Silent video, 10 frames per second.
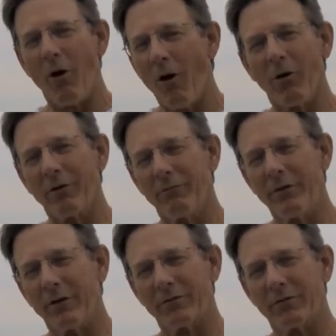All
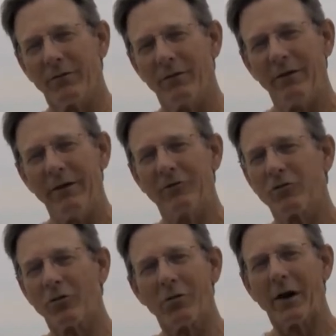of this
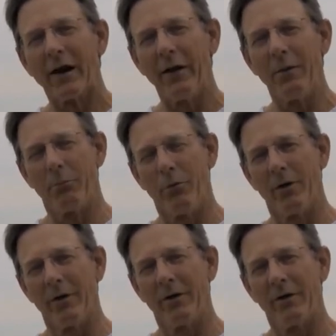is critically
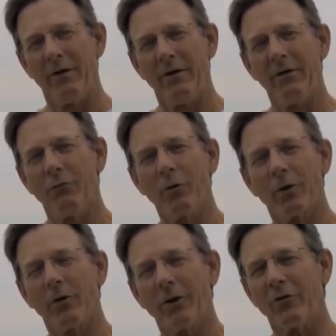important if
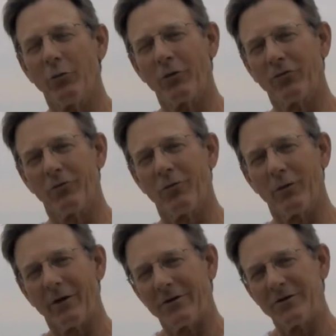we're going to
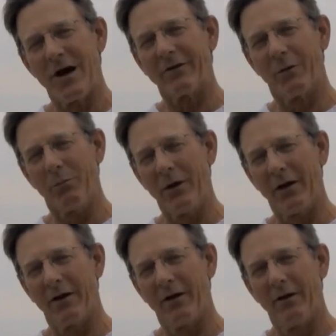restore the
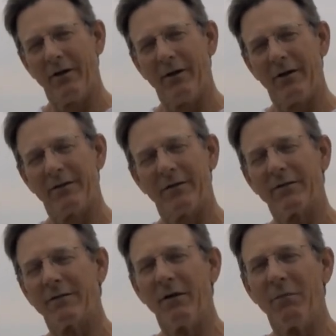Chesapeake
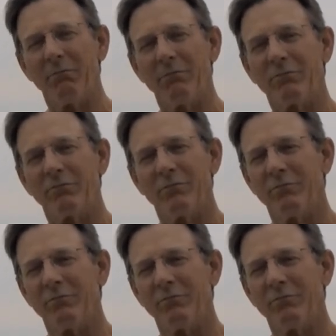to some